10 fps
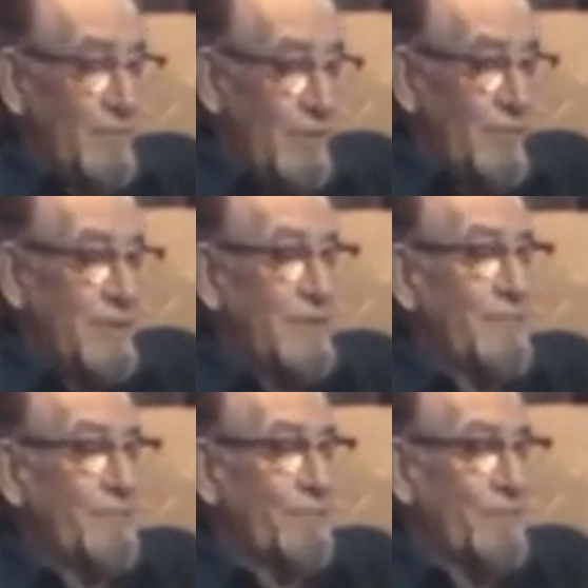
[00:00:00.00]
we would
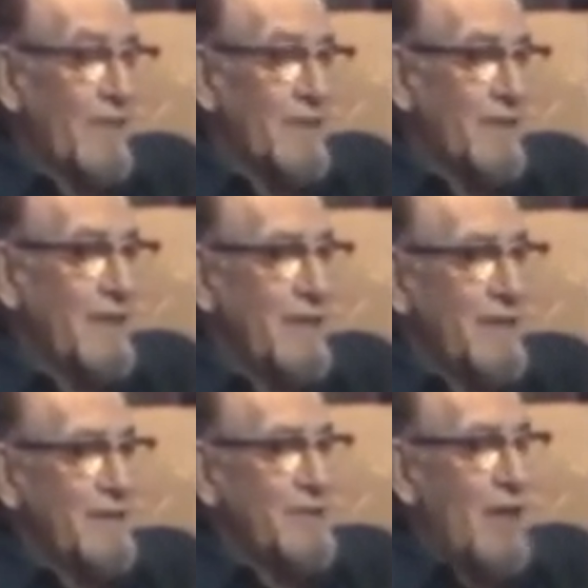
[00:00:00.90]

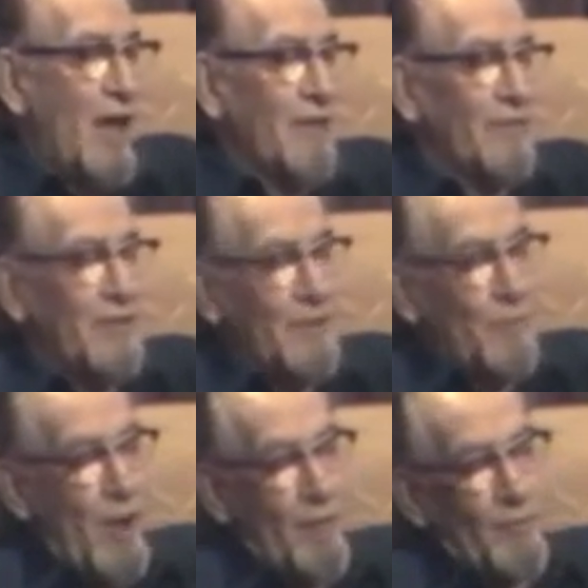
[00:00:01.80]
solve a
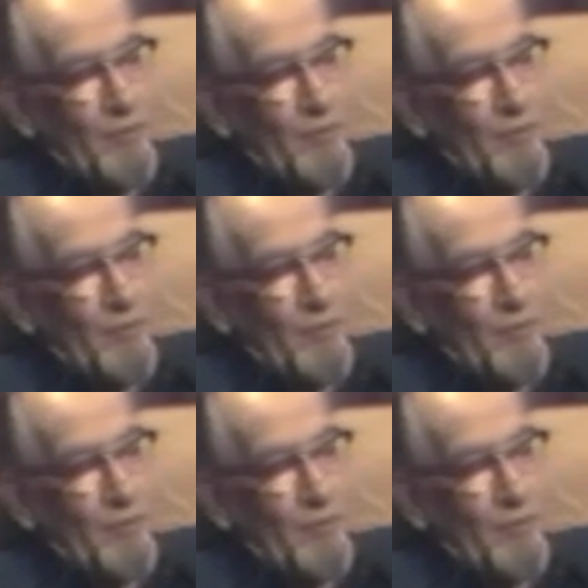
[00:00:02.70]
problem